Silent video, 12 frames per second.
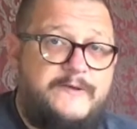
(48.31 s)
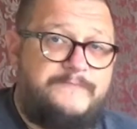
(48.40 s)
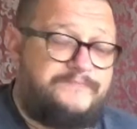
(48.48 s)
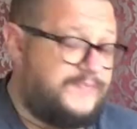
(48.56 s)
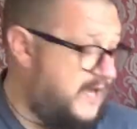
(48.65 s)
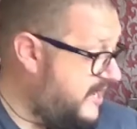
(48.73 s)

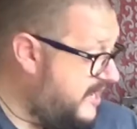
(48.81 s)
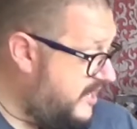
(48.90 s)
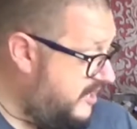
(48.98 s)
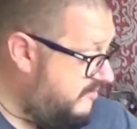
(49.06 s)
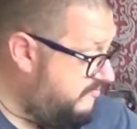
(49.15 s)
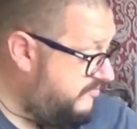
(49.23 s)

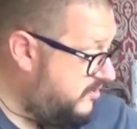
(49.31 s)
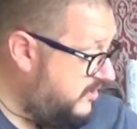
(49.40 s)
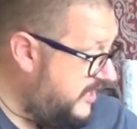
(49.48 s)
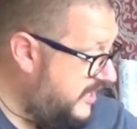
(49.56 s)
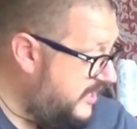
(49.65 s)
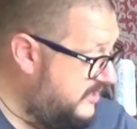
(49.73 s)
but
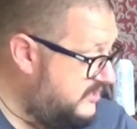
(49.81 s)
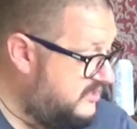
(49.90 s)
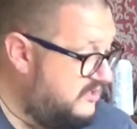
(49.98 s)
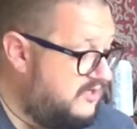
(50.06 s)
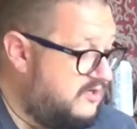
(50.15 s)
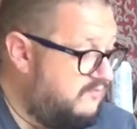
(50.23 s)
in
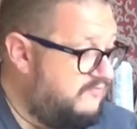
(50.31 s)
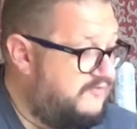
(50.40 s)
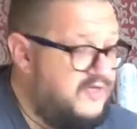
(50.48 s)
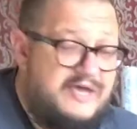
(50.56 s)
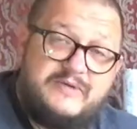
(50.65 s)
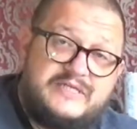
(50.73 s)
the gump
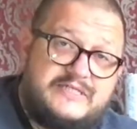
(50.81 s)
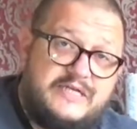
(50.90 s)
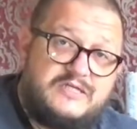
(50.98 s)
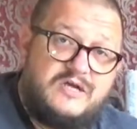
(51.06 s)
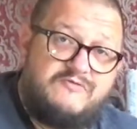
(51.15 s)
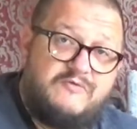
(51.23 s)
that Emily sent
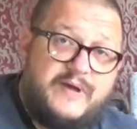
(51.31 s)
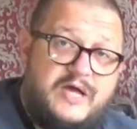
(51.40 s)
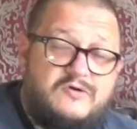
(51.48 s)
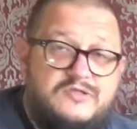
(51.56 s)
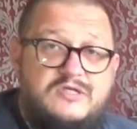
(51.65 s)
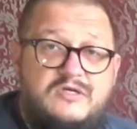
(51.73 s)
over about
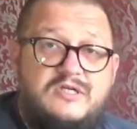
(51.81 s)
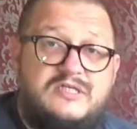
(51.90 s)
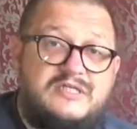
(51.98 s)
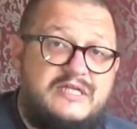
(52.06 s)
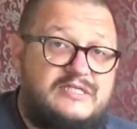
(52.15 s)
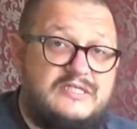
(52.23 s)
huskying, it
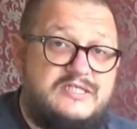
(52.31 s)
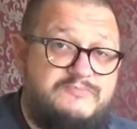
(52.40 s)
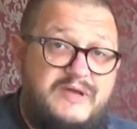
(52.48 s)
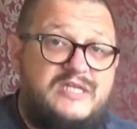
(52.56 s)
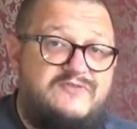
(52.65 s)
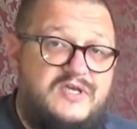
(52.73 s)
says there's
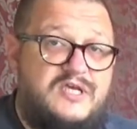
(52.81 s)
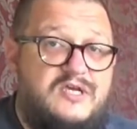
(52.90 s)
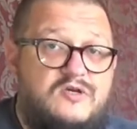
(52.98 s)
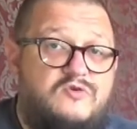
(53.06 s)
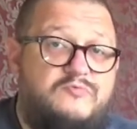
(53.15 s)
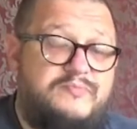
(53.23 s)
space for gear
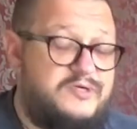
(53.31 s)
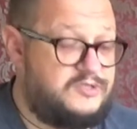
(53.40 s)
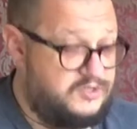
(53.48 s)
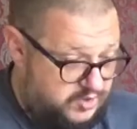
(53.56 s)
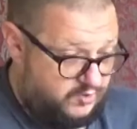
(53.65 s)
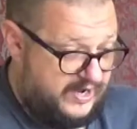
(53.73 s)

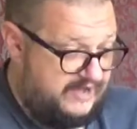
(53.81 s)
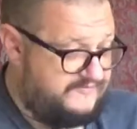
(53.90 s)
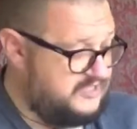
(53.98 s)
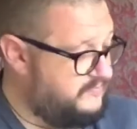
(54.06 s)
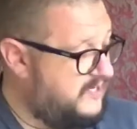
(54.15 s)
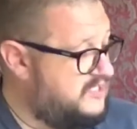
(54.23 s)
gulpers. You have a
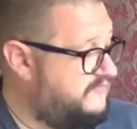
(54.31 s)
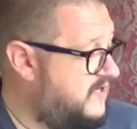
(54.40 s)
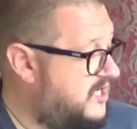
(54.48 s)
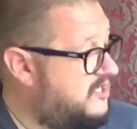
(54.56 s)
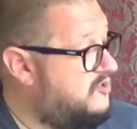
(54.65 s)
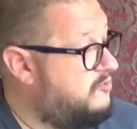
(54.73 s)
space for
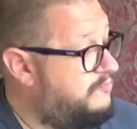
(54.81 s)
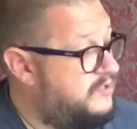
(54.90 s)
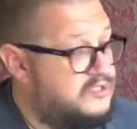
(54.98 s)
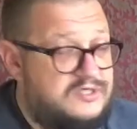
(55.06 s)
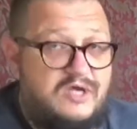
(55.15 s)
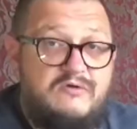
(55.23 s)
gear gulper,
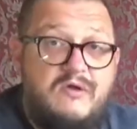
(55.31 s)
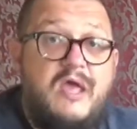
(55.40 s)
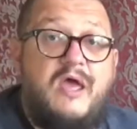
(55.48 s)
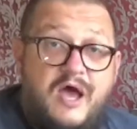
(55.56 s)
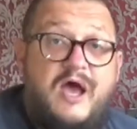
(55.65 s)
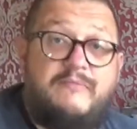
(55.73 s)
so
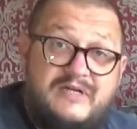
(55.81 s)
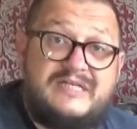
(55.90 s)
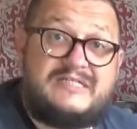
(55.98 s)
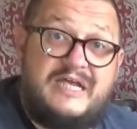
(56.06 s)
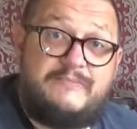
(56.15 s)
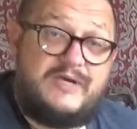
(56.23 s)
I'm going to
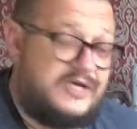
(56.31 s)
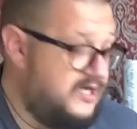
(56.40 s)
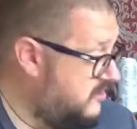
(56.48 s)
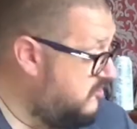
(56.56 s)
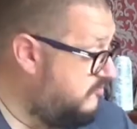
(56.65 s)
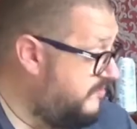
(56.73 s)
take my gear
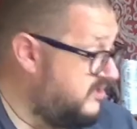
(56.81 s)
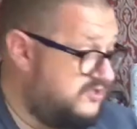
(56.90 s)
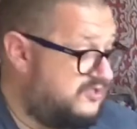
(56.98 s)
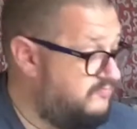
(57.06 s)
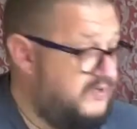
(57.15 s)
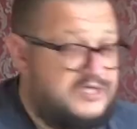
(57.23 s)
gulper
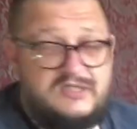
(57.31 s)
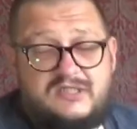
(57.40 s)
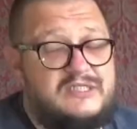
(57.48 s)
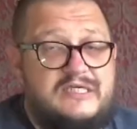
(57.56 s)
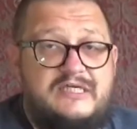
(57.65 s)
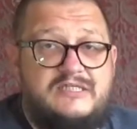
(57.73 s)
just because
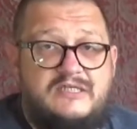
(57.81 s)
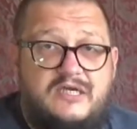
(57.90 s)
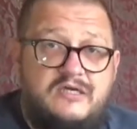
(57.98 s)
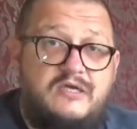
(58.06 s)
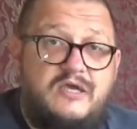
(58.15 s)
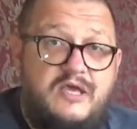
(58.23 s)
it's
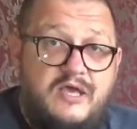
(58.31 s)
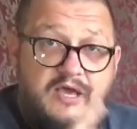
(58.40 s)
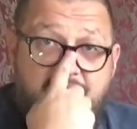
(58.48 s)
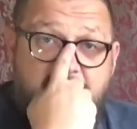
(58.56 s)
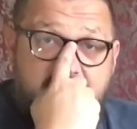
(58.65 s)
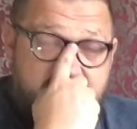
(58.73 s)
easier
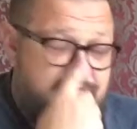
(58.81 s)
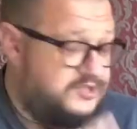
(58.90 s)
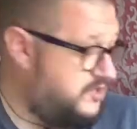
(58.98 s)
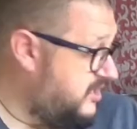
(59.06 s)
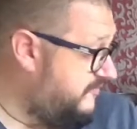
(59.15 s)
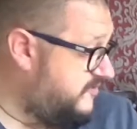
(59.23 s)
to
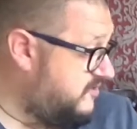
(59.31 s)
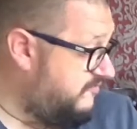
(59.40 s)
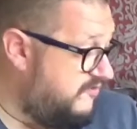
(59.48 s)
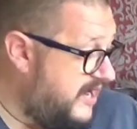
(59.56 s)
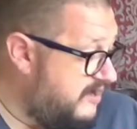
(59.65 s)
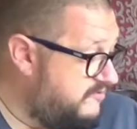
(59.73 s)
shift stuff
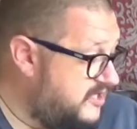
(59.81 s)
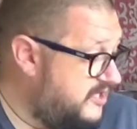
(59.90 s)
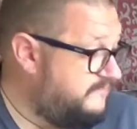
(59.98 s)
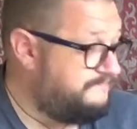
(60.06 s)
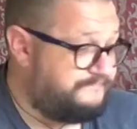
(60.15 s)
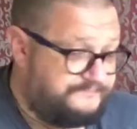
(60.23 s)
around
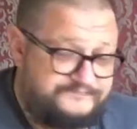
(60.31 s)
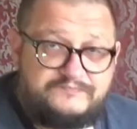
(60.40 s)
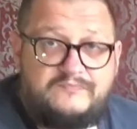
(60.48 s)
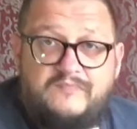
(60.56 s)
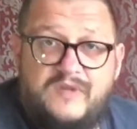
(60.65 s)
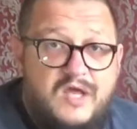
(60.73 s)
in.
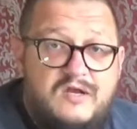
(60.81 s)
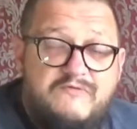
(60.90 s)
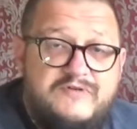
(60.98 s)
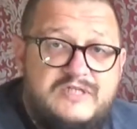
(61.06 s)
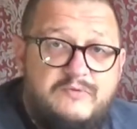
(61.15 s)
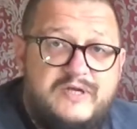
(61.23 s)
And
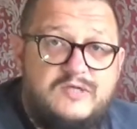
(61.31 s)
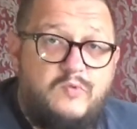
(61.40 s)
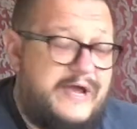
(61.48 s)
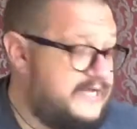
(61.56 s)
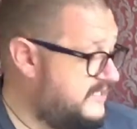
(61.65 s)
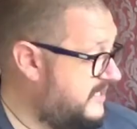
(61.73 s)
obviously when it's
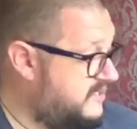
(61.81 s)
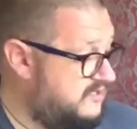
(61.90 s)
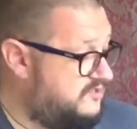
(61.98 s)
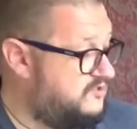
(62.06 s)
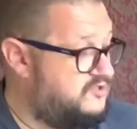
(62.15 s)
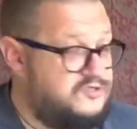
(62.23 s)
wet, I can
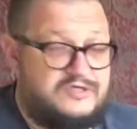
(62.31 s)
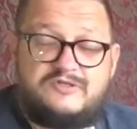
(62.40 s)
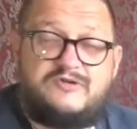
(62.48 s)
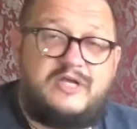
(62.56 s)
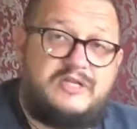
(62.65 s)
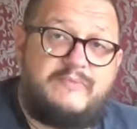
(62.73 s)
just chuck it
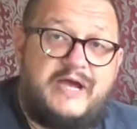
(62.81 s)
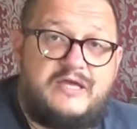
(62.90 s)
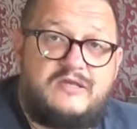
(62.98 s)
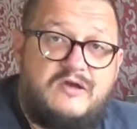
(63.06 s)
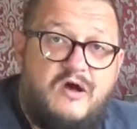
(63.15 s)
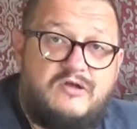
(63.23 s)
straight in the back of the
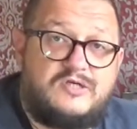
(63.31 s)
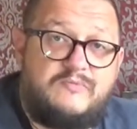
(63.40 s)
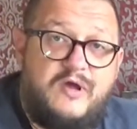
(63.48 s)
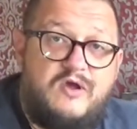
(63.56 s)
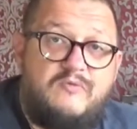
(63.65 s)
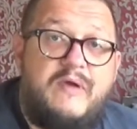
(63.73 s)
car to come home